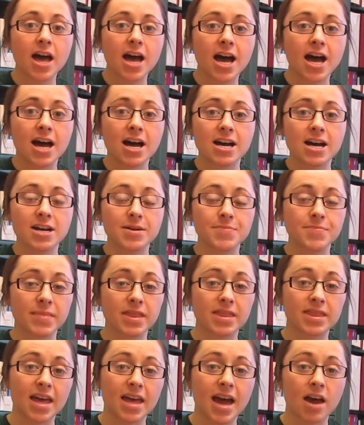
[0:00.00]

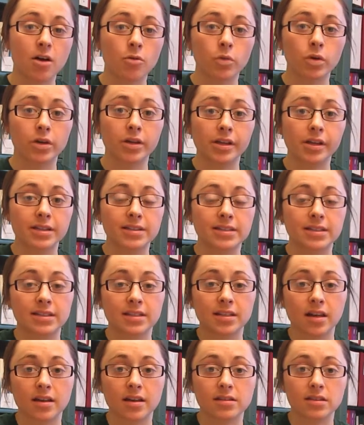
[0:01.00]
That was
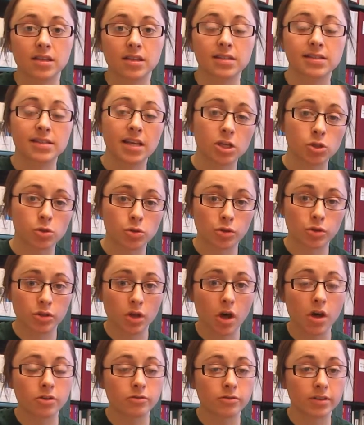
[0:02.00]
discussing sexual
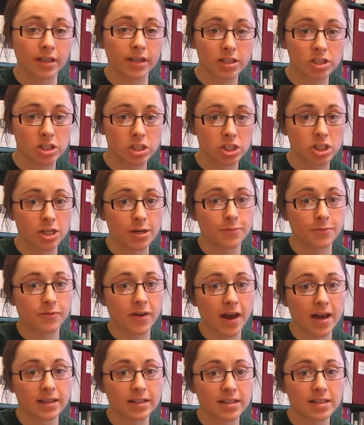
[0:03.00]
assault and relationship
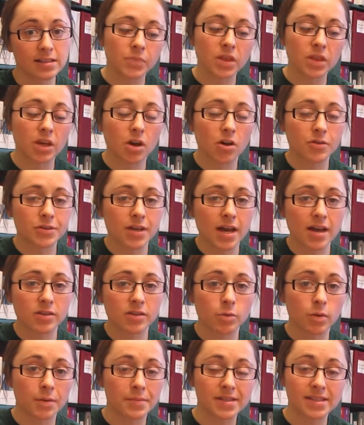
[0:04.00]
violence. They also had
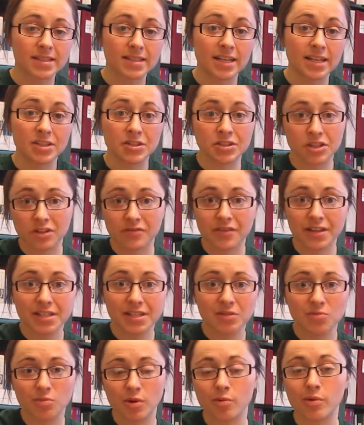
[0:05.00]
the Women's Day of
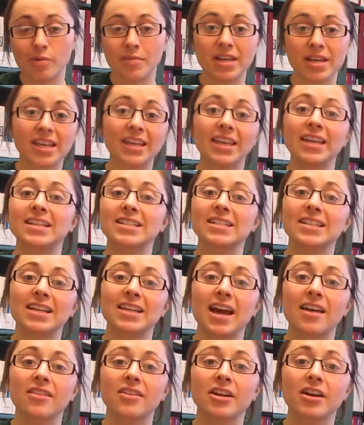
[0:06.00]
Service, where women can get
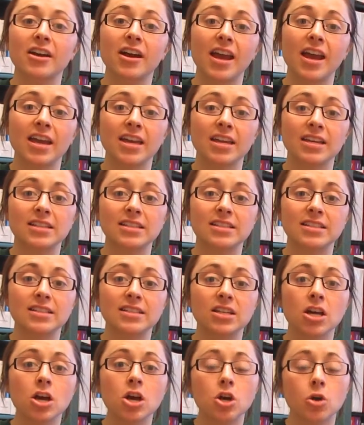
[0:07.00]
together
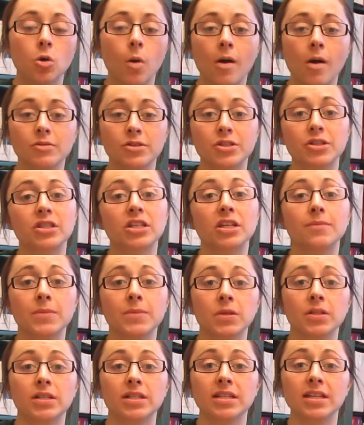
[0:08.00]
and go out into the
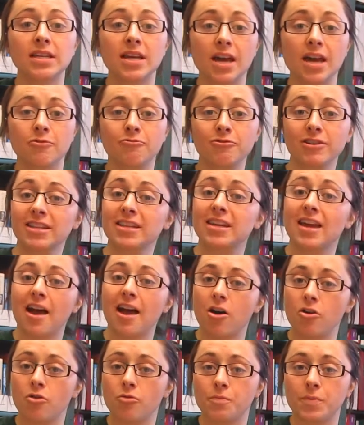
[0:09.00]
community and really
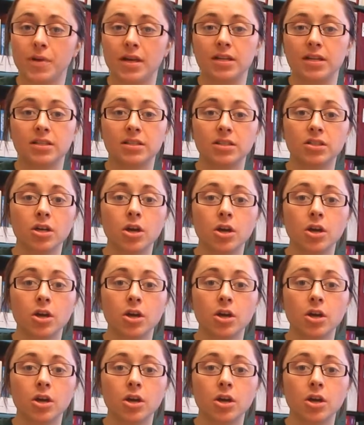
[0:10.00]
help and